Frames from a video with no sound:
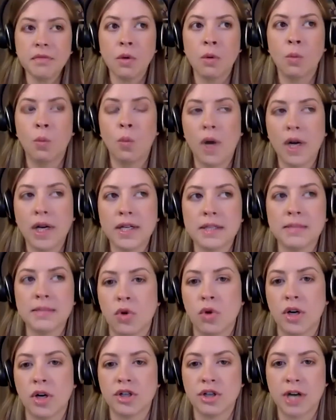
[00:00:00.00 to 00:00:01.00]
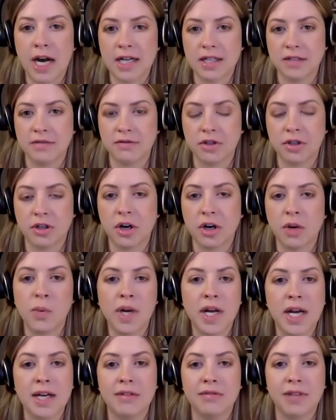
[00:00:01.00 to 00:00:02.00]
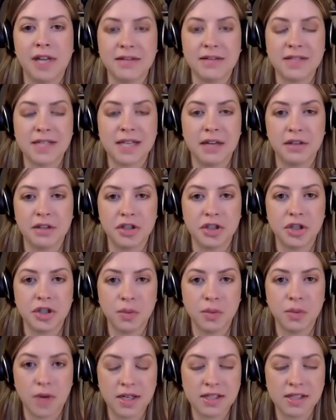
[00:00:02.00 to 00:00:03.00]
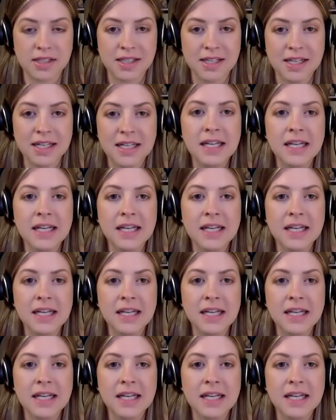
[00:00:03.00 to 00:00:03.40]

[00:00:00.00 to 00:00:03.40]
what is more attractive to her and what kind of lifestyle does she want.